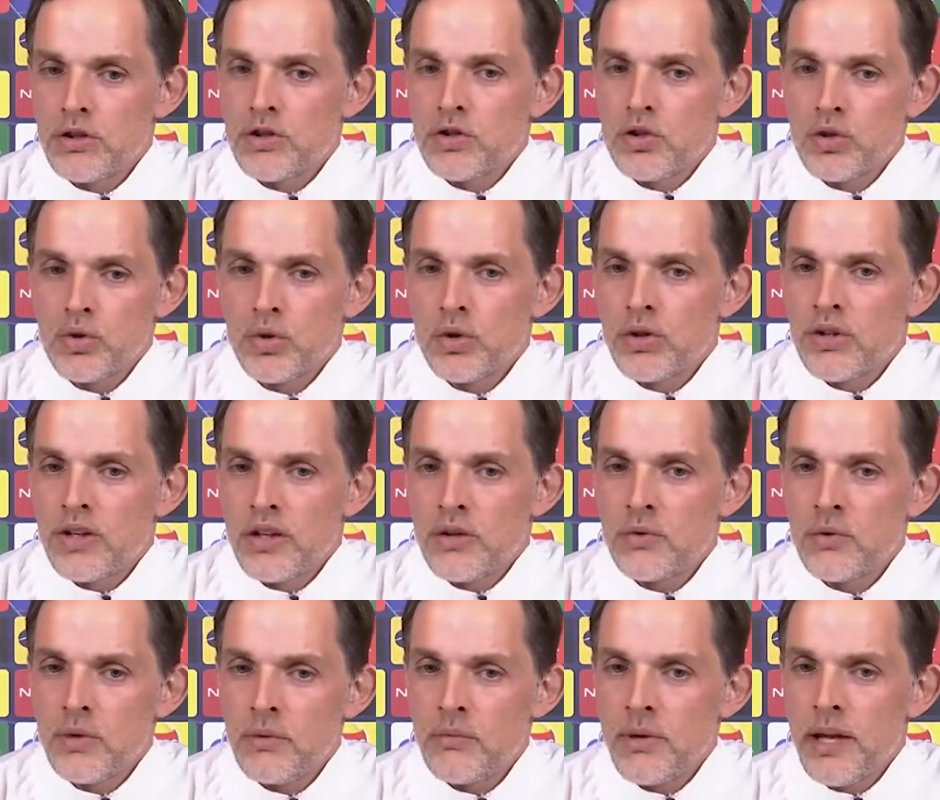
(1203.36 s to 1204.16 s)
is sure
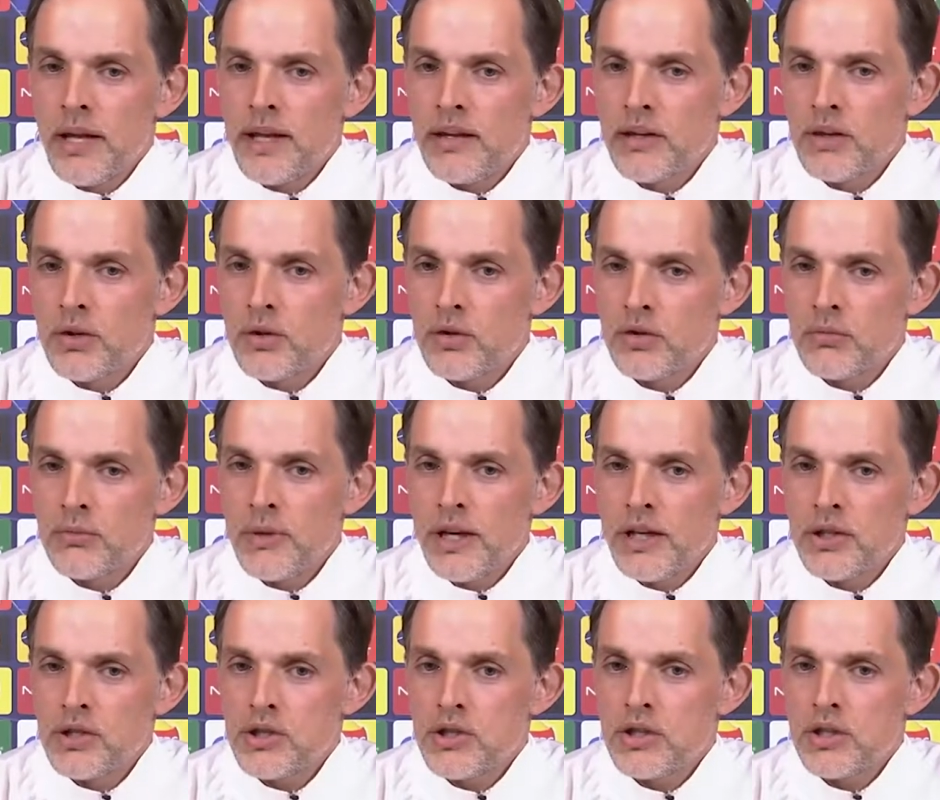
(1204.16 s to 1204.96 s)
that we played a good
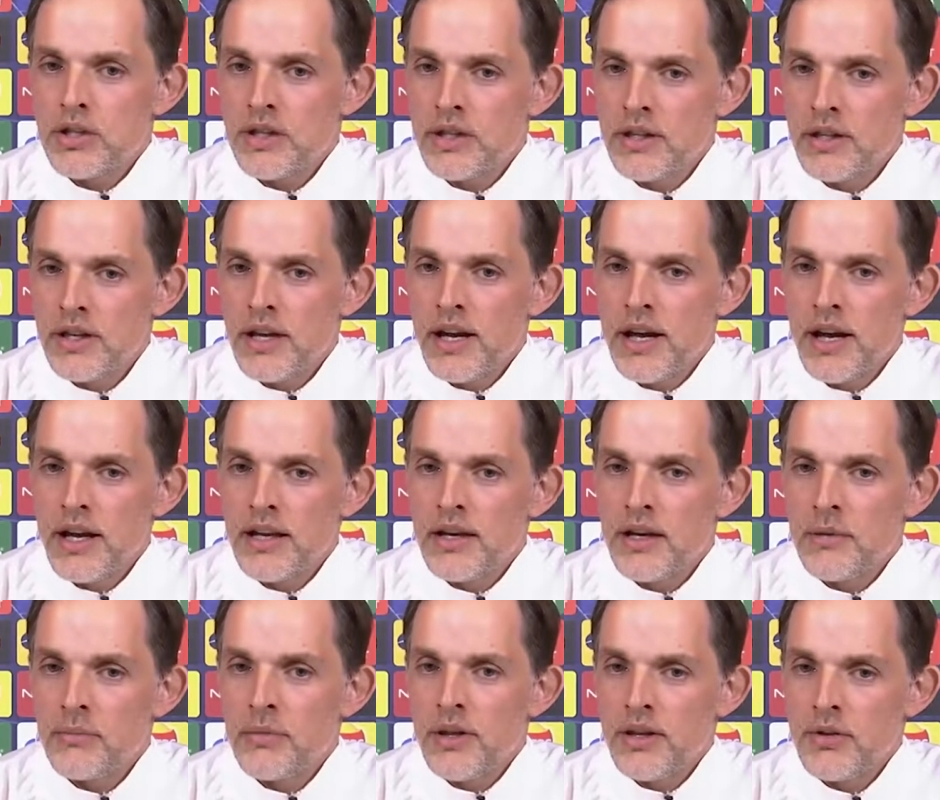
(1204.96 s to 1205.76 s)
match in the
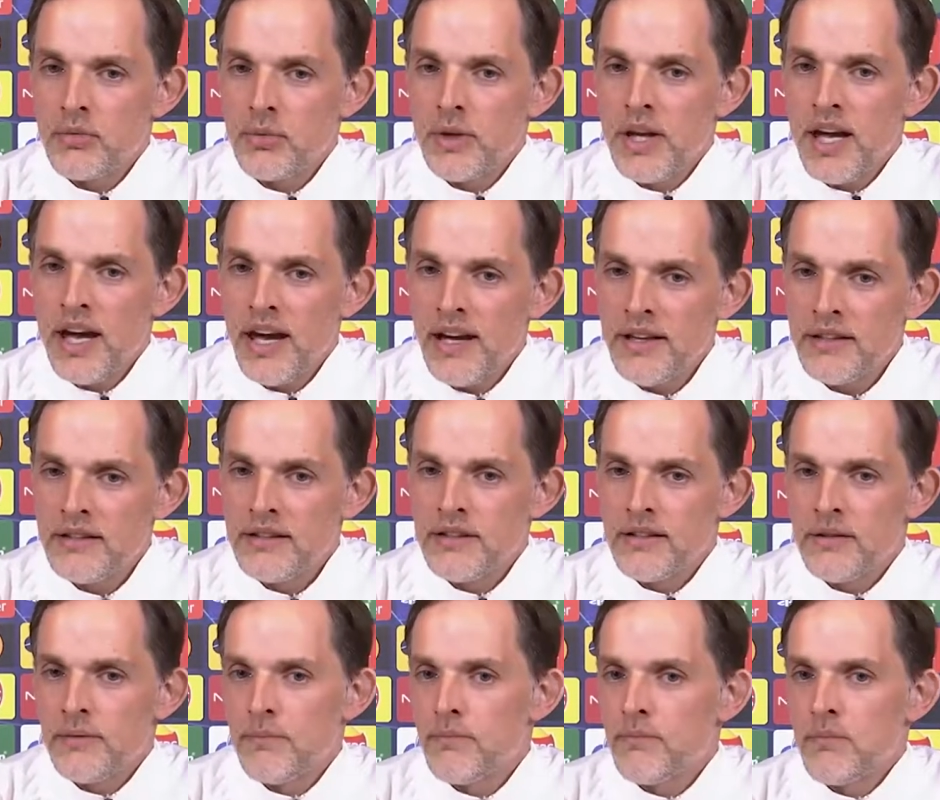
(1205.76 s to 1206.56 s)
lineup that we
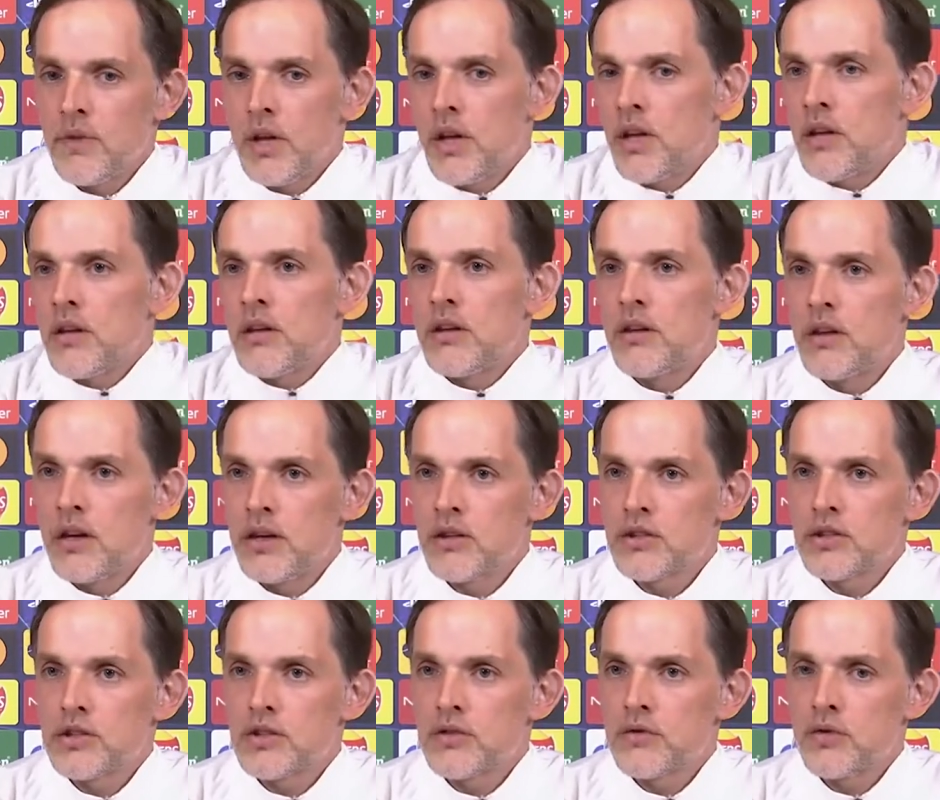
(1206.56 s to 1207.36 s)
had, and
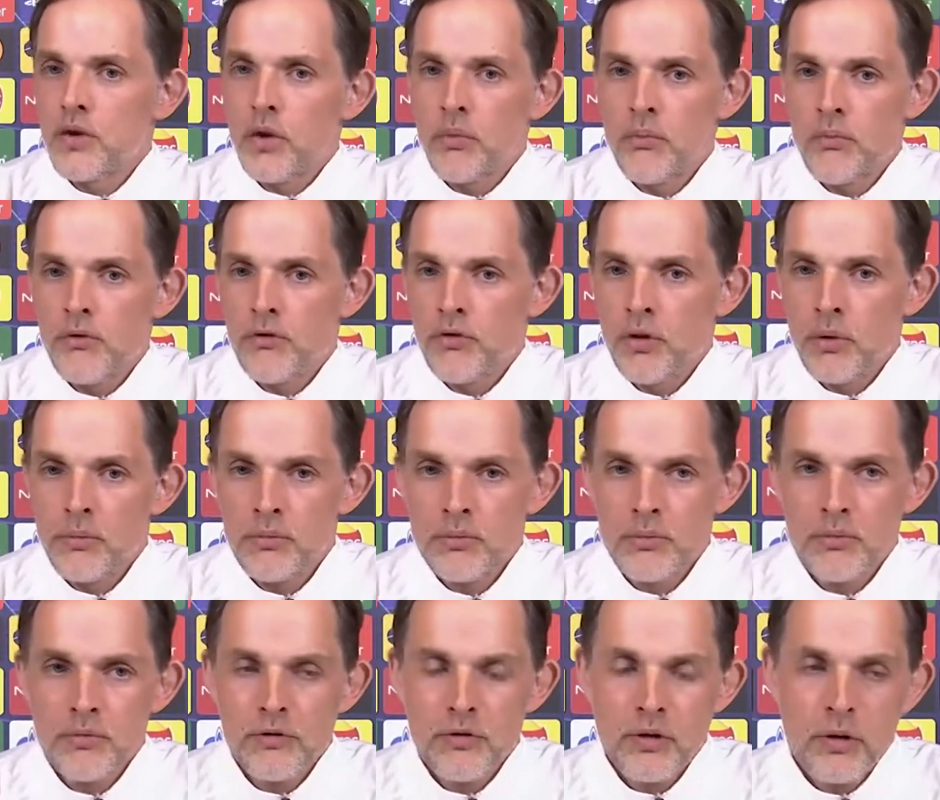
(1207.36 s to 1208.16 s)
there's from
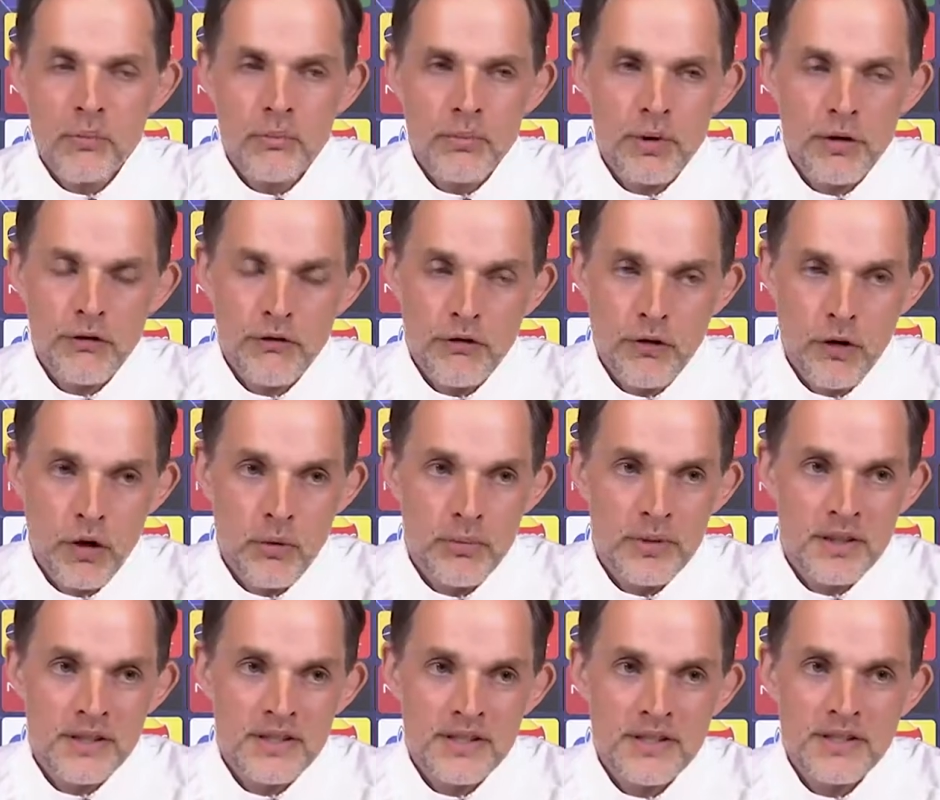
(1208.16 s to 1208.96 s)

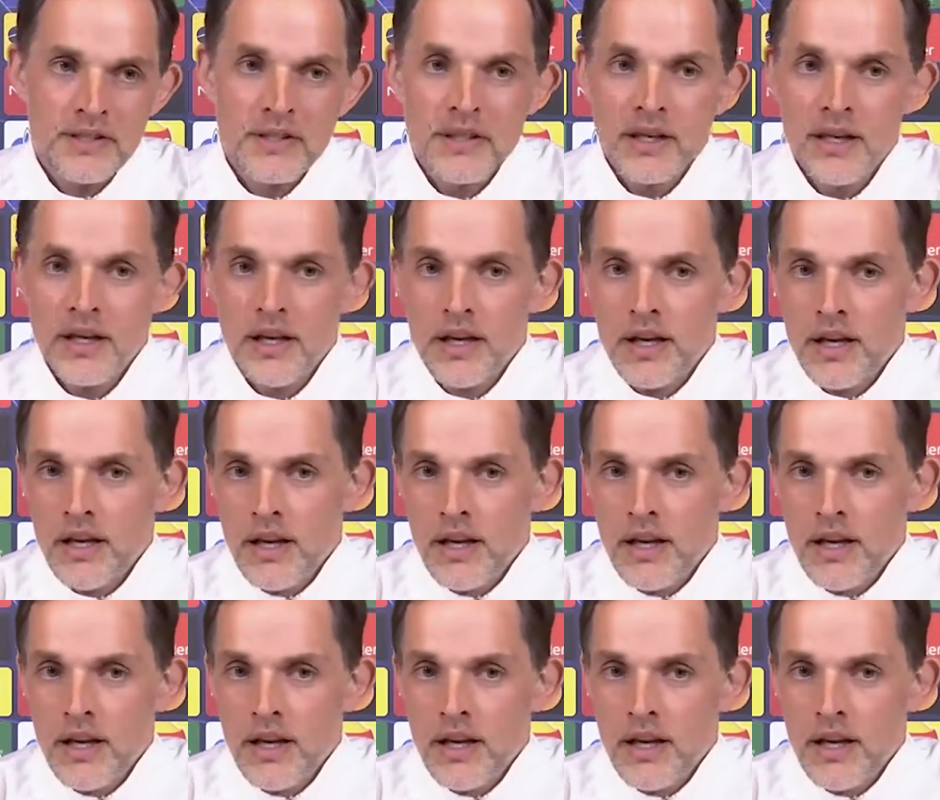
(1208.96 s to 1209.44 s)
performance,